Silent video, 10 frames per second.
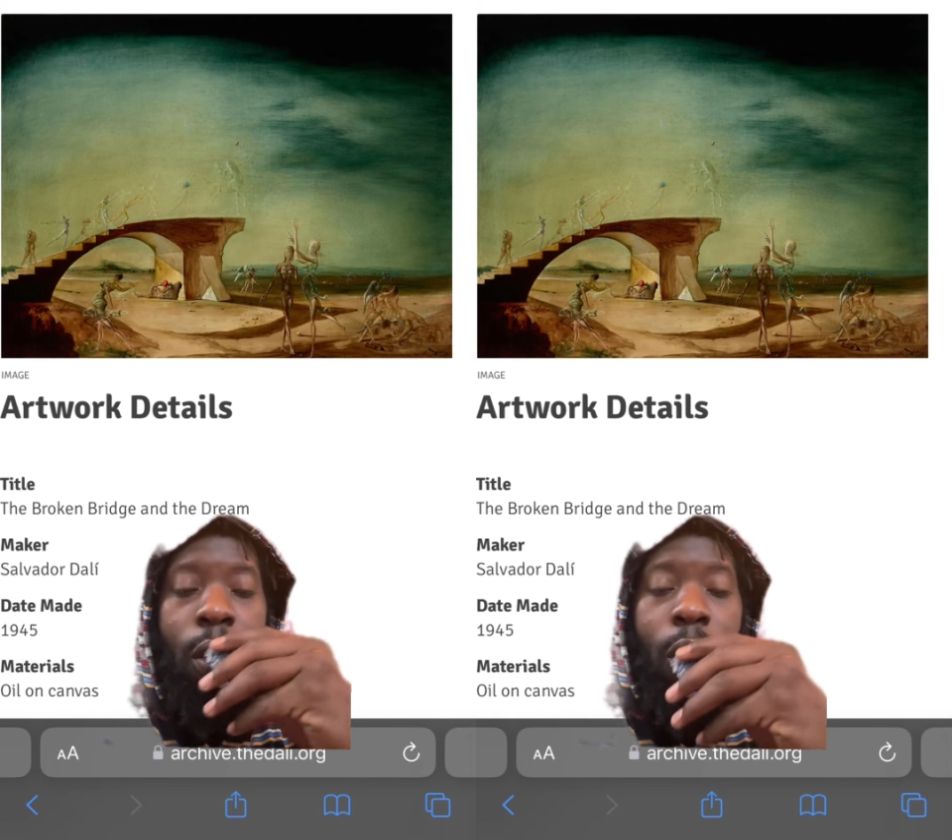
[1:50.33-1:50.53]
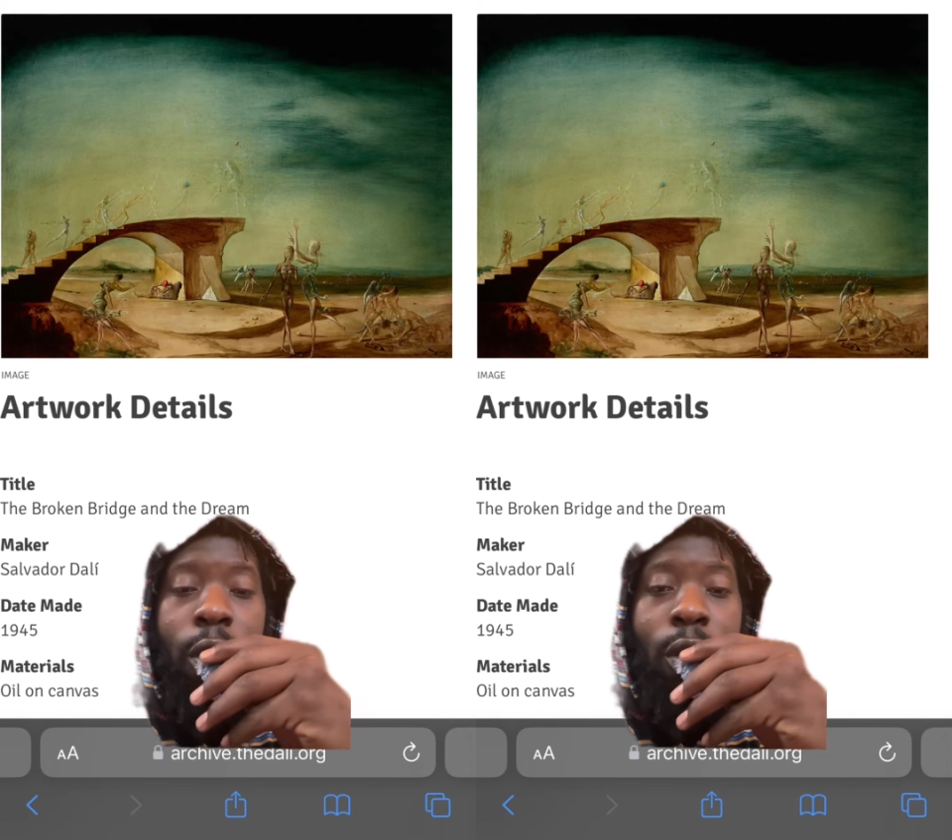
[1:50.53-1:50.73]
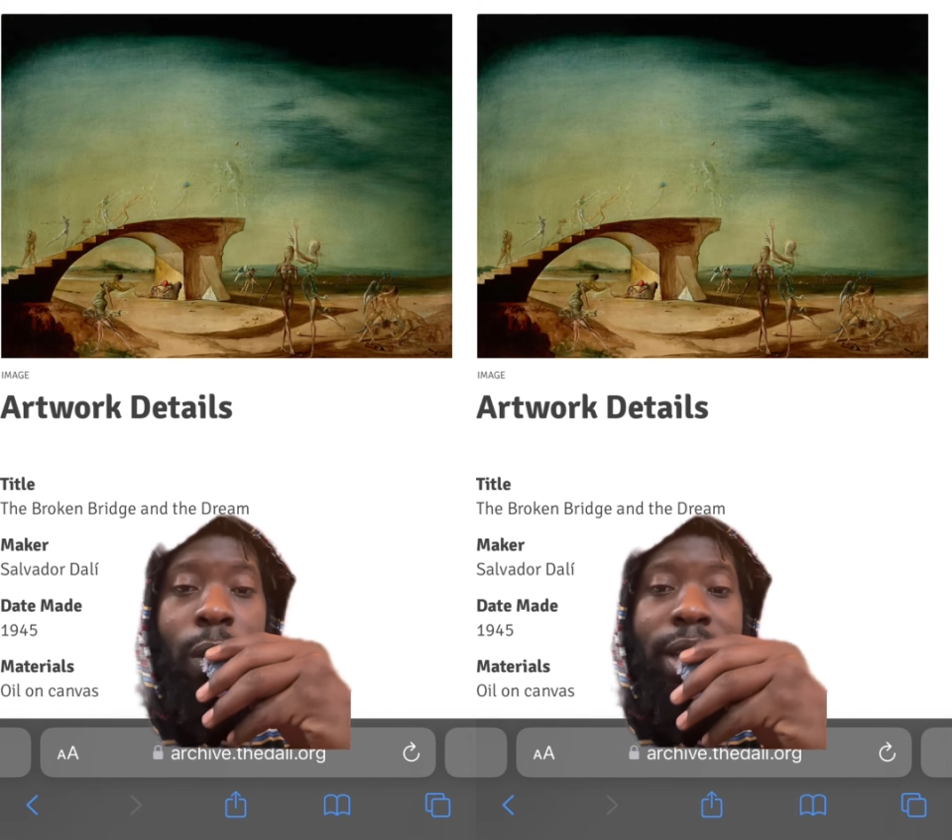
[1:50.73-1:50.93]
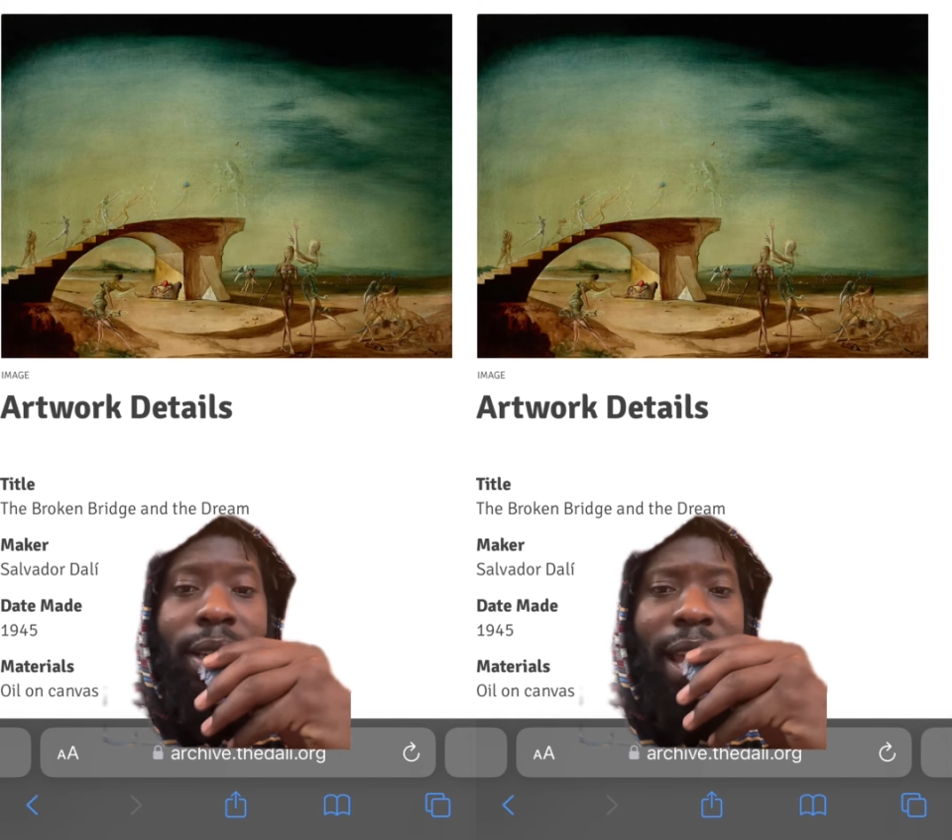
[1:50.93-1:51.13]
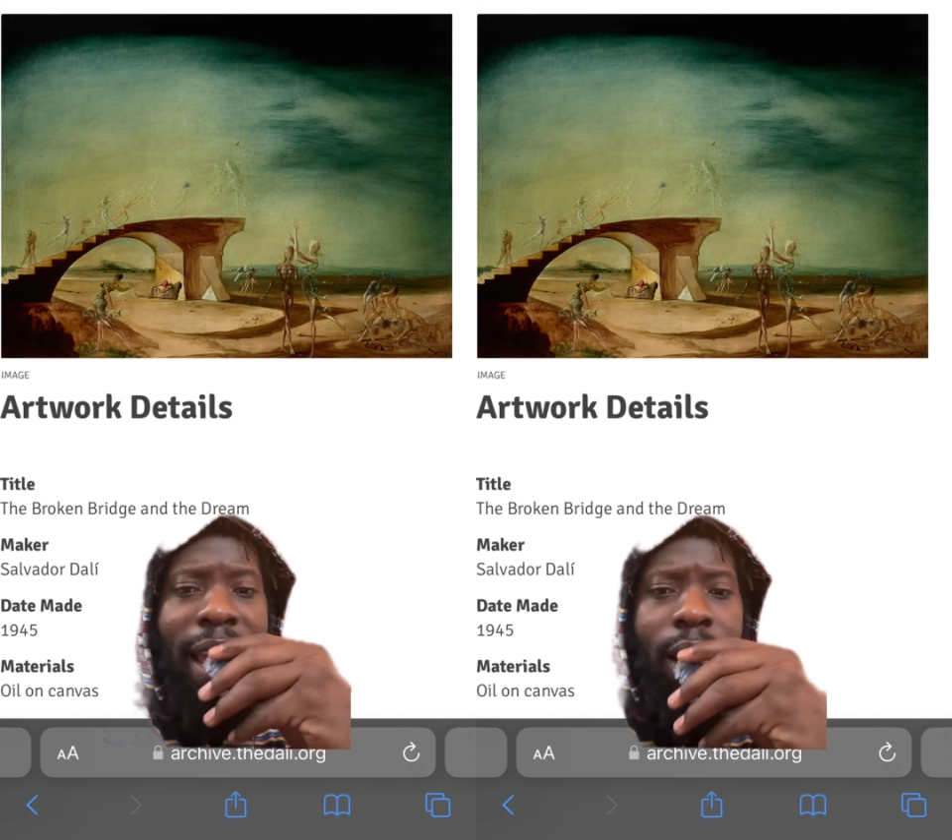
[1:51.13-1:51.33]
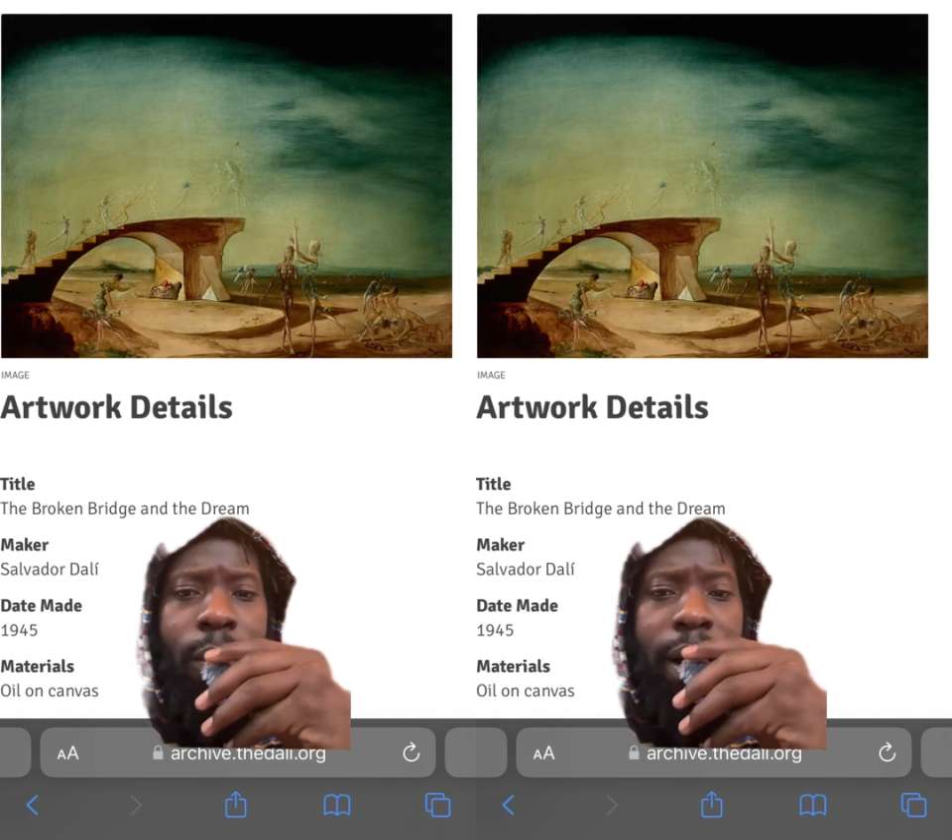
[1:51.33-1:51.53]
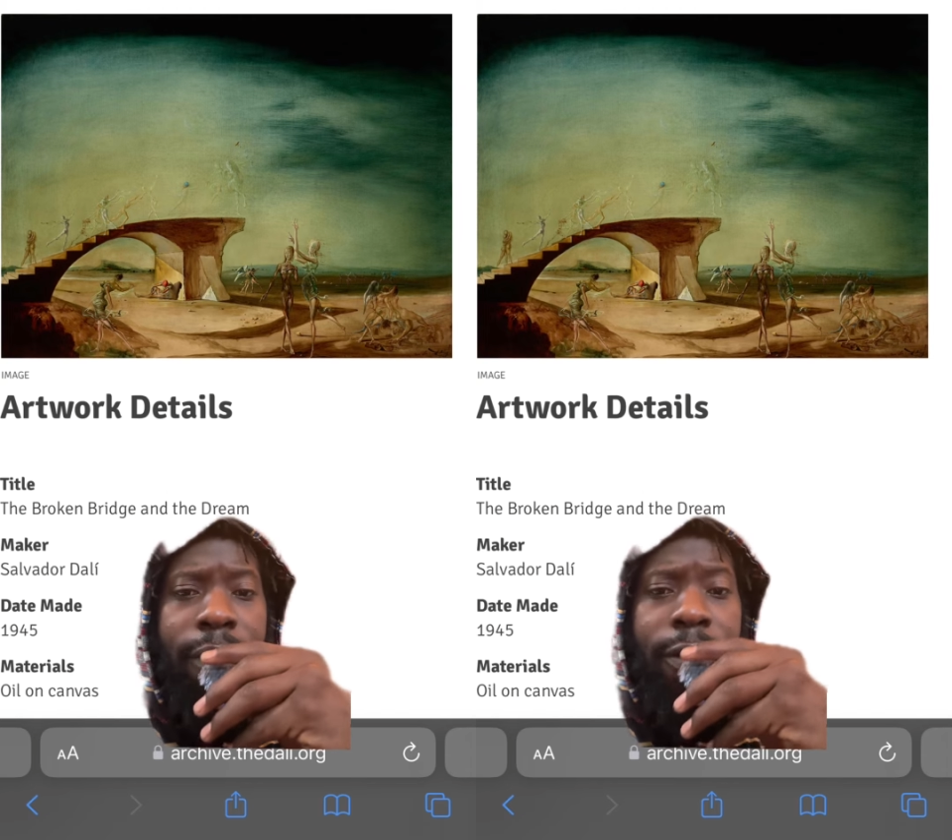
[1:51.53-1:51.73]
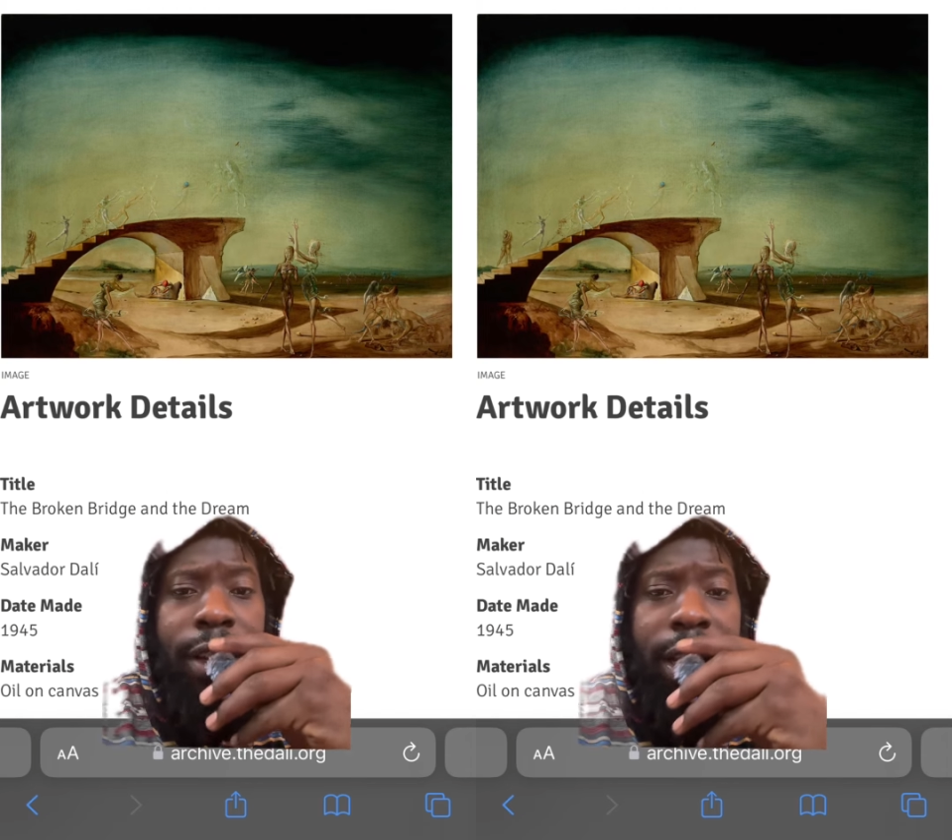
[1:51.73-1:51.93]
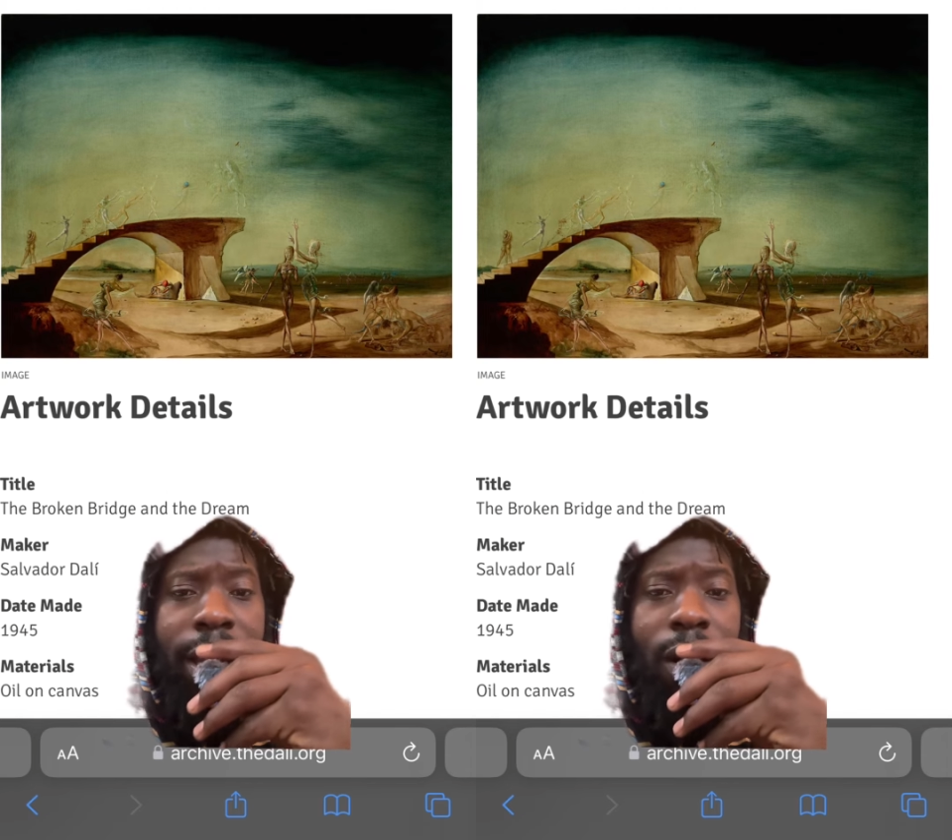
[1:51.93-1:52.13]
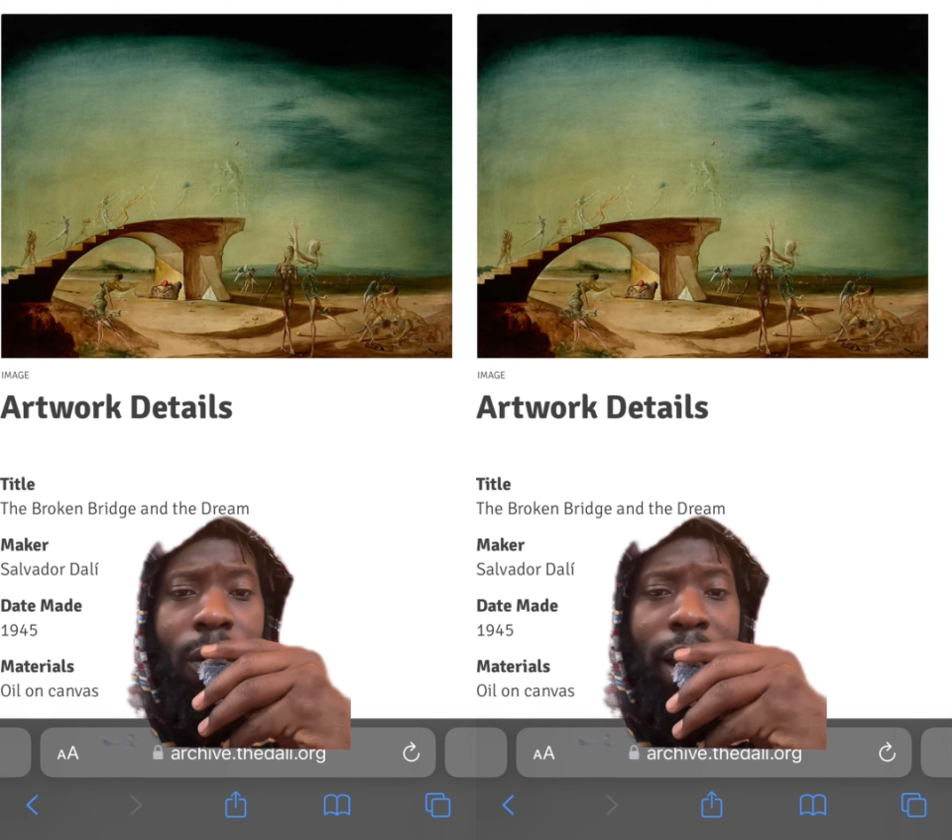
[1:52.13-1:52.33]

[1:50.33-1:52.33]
Oil is an anagram for Leo,